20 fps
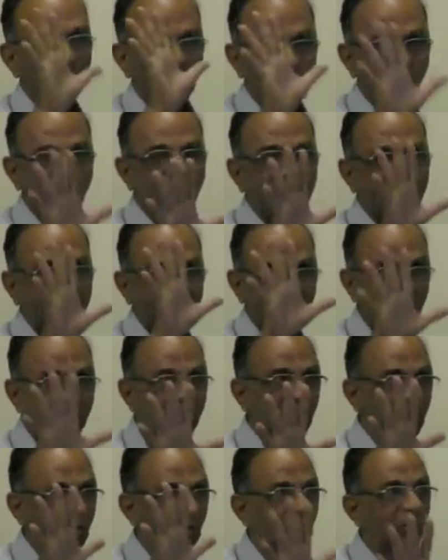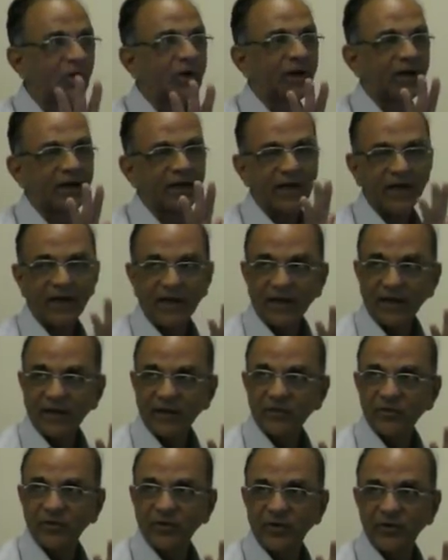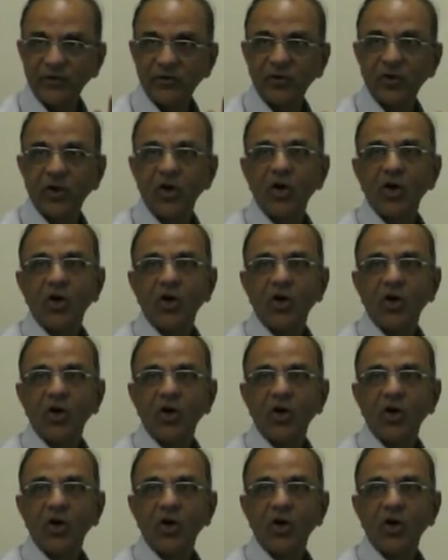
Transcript: Don't ever look at hand X-rays